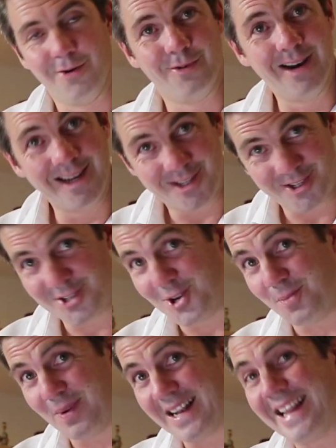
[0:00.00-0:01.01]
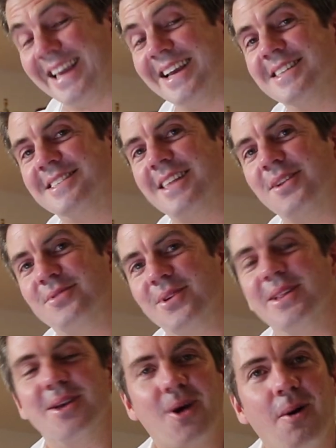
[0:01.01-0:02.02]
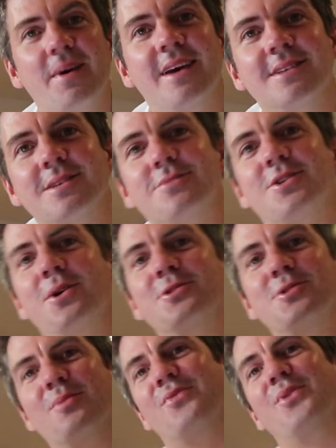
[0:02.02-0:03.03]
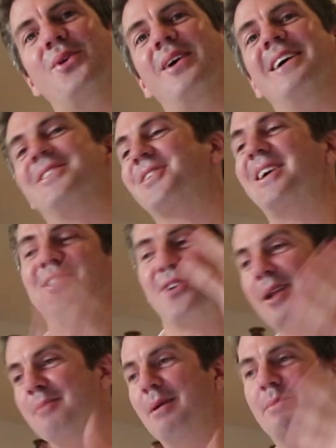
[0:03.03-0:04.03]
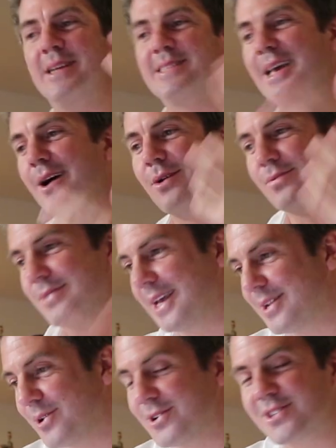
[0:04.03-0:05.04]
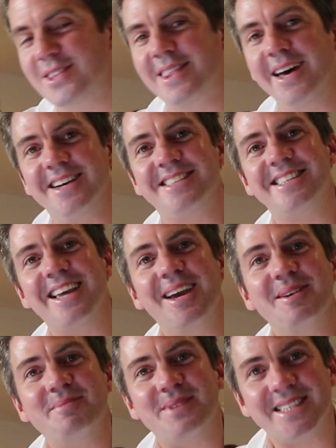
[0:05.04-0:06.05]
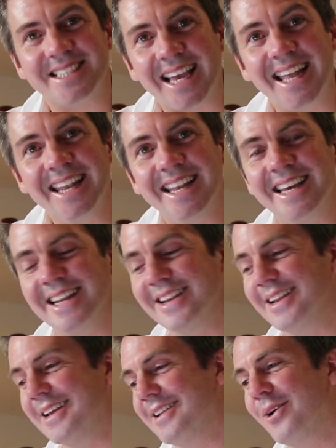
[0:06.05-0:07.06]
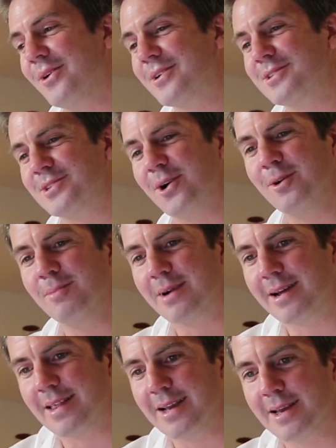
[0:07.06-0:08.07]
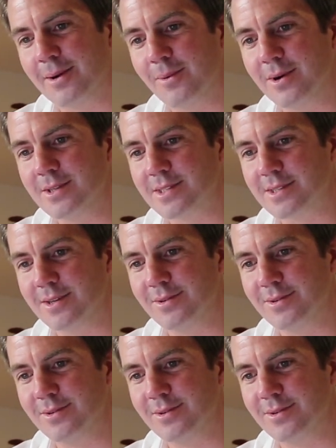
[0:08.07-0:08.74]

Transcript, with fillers: Really stupidly, instead of doing the copying, as I've told you before, I tried trading by myself, like lost 38% in October, I think it was,